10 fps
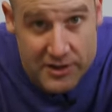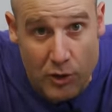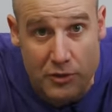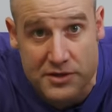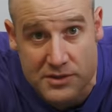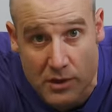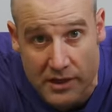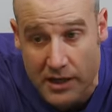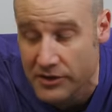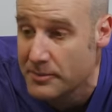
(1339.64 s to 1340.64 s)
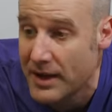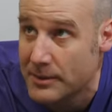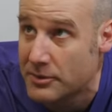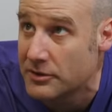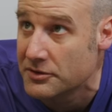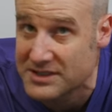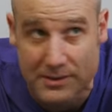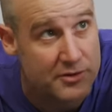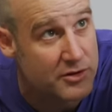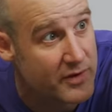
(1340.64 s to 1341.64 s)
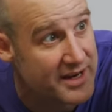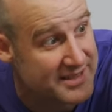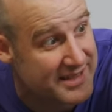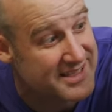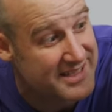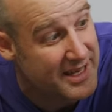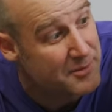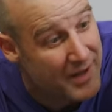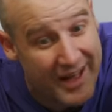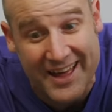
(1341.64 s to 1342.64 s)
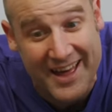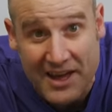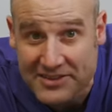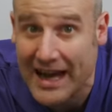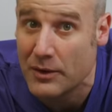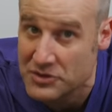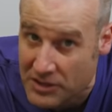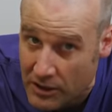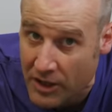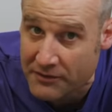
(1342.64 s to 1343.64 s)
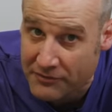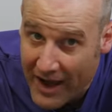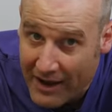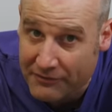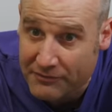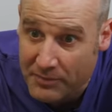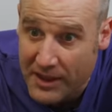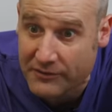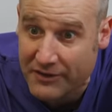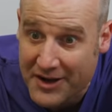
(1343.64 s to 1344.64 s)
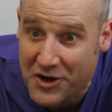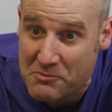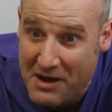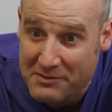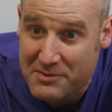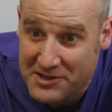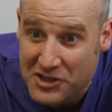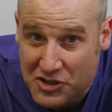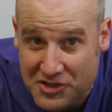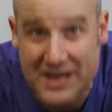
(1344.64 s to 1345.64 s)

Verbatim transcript: the author's working on the paper or someone who read it since then, but that was a lot of faff and if I know mathematicians,